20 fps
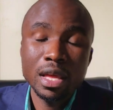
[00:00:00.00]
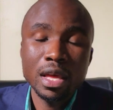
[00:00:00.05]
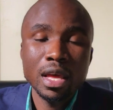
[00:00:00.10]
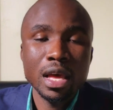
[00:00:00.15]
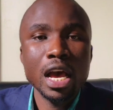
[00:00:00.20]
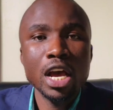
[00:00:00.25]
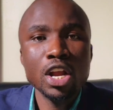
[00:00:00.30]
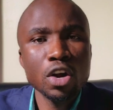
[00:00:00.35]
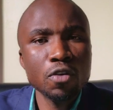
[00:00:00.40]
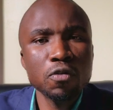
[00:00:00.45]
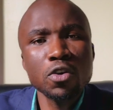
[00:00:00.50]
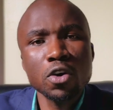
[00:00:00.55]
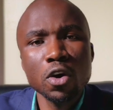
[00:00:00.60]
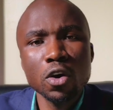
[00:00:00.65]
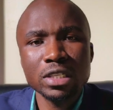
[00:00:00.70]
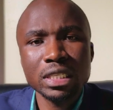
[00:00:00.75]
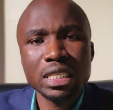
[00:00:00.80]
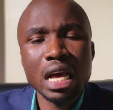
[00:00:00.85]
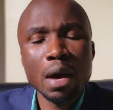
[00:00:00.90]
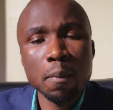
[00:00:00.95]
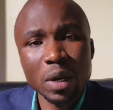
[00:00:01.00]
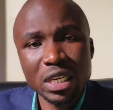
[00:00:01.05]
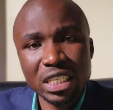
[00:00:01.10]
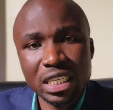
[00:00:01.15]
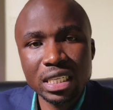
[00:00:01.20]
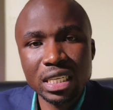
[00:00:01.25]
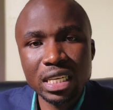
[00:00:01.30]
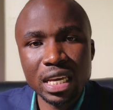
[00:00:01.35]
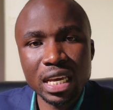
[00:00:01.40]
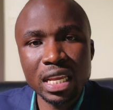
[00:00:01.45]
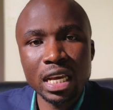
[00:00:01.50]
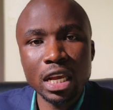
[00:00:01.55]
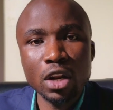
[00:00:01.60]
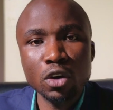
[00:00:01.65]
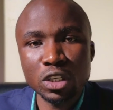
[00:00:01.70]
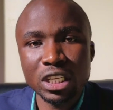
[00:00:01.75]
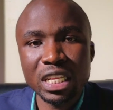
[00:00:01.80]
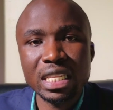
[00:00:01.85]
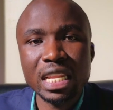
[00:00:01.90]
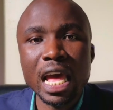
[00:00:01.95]
And of course, they are purchasing in the
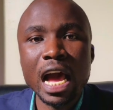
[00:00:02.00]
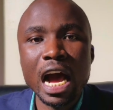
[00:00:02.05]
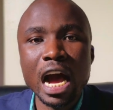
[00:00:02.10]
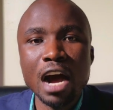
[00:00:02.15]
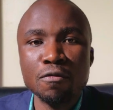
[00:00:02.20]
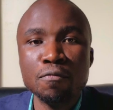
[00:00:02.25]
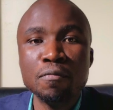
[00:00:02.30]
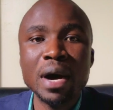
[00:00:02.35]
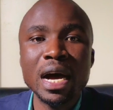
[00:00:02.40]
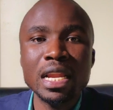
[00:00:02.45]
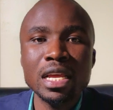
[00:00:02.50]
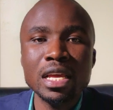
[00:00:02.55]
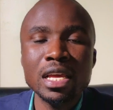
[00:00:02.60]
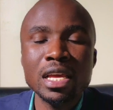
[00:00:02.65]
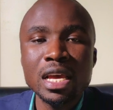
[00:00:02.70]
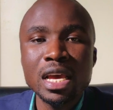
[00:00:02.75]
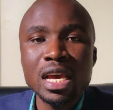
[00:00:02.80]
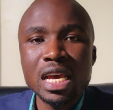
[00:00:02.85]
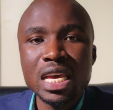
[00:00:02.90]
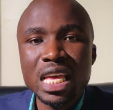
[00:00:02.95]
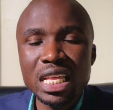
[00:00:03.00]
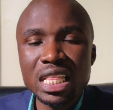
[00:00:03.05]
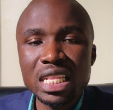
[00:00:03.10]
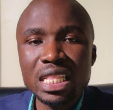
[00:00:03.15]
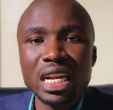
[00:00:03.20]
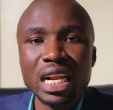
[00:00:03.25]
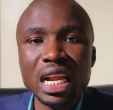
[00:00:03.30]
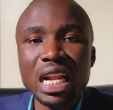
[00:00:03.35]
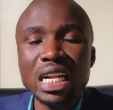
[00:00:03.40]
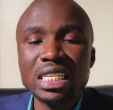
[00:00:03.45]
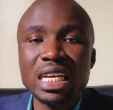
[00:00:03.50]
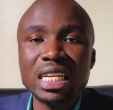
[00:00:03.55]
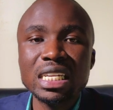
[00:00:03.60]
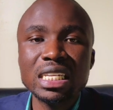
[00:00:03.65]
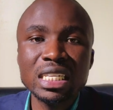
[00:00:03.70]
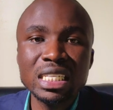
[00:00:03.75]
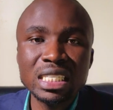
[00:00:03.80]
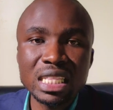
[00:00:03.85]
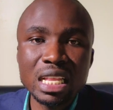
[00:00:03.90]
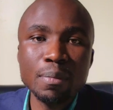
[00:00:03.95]
illusion that they have money, yet in the reality that
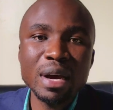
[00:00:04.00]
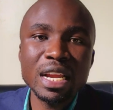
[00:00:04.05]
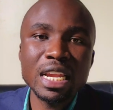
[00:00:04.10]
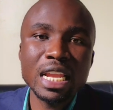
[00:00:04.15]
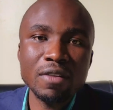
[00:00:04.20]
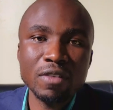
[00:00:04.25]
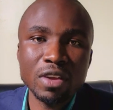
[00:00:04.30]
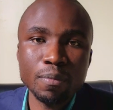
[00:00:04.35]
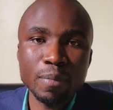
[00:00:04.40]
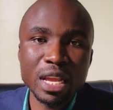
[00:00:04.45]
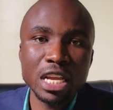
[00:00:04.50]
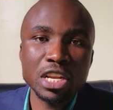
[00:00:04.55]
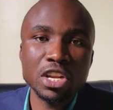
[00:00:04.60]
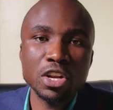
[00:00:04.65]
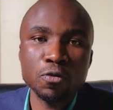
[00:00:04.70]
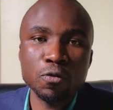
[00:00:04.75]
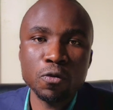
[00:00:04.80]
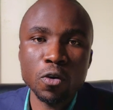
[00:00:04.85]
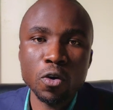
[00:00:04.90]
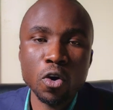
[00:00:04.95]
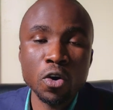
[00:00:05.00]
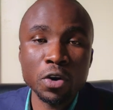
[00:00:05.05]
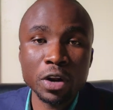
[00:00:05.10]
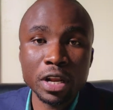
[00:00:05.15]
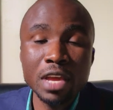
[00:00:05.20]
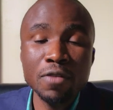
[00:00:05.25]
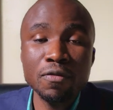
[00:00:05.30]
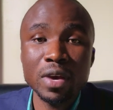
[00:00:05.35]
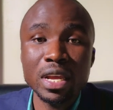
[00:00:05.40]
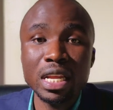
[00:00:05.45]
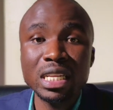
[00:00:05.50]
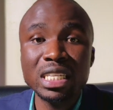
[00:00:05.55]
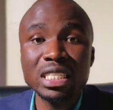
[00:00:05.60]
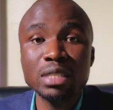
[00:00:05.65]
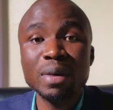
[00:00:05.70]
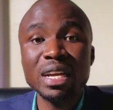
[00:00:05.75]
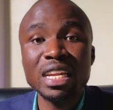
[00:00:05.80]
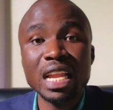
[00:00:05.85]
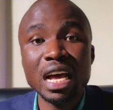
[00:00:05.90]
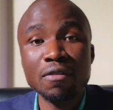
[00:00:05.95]
this is the money they haven't budgeted for, or even it is
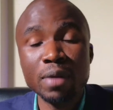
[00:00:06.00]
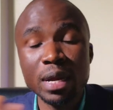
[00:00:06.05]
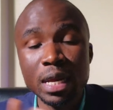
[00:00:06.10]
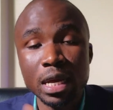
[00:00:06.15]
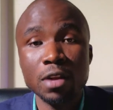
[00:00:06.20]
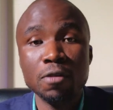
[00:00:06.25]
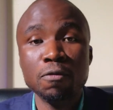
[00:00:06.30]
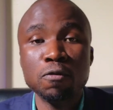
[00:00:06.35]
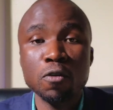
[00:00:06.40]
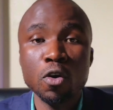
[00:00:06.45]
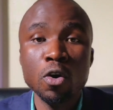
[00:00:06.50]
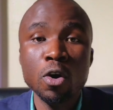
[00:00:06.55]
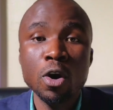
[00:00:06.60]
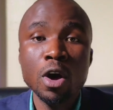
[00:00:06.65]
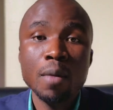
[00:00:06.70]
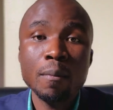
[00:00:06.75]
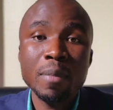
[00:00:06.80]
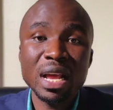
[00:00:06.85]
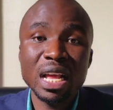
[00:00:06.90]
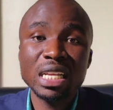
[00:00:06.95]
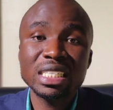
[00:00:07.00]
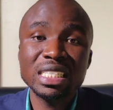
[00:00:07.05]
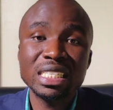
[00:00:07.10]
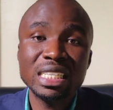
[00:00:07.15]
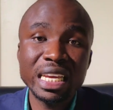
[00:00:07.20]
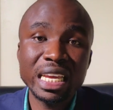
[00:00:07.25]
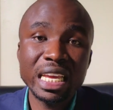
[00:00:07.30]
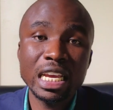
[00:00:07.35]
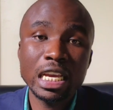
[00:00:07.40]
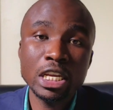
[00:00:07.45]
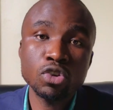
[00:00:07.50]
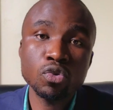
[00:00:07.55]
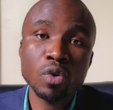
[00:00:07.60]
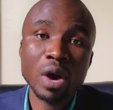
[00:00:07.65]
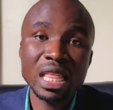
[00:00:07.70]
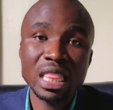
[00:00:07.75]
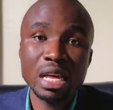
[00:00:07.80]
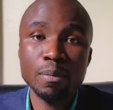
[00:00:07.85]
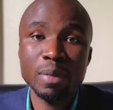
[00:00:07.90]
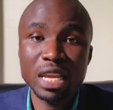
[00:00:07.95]
money they are budgeted for by just digging into
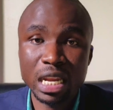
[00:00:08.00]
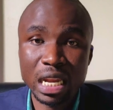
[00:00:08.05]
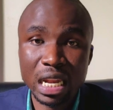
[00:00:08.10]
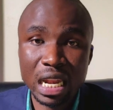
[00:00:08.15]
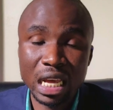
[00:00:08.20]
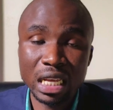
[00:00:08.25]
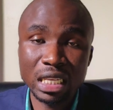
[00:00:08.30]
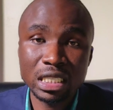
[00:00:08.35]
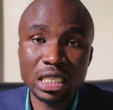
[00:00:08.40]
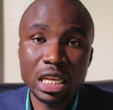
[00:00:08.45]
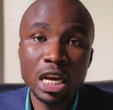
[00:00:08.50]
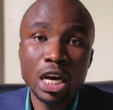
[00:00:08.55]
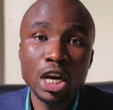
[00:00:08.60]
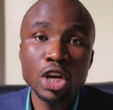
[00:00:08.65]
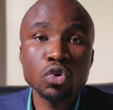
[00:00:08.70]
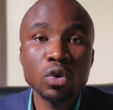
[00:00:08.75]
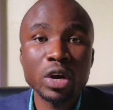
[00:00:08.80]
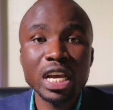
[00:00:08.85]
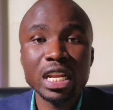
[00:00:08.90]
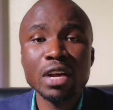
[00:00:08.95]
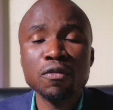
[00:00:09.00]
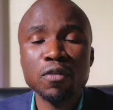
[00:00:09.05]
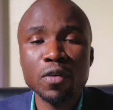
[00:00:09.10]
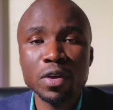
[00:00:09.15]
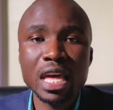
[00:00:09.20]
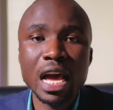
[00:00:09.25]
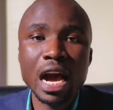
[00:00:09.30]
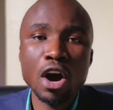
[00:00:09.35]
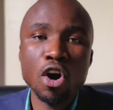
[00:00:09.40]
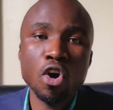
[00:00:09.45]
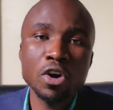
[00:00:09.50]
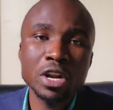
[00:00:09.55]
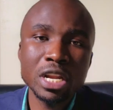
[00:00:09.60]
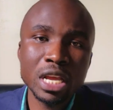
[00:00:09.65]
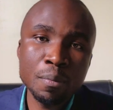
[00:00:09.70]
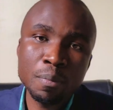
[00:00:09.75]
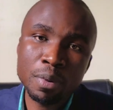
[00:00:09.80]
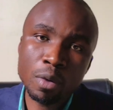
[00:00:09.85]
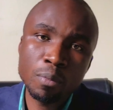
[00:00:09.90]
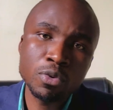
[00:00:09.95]
other budget lines to cater for their own
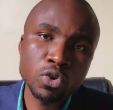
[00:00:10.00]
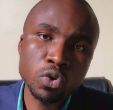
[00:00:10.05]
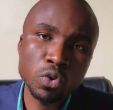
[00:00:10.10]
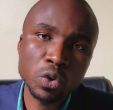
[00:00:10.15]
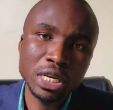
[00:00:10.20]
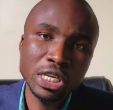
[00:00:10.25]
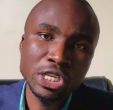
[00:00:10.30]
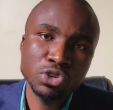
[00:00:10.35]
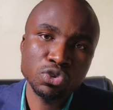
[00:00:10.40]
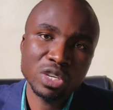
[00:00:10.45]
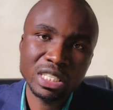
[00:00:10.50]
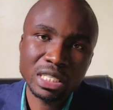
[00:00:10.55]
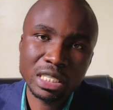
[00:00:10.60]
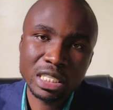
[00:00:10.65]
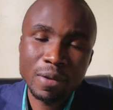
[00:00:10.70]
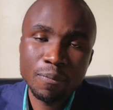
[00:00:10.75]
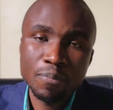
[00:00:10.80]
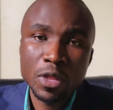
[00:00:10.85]
impromptu interests.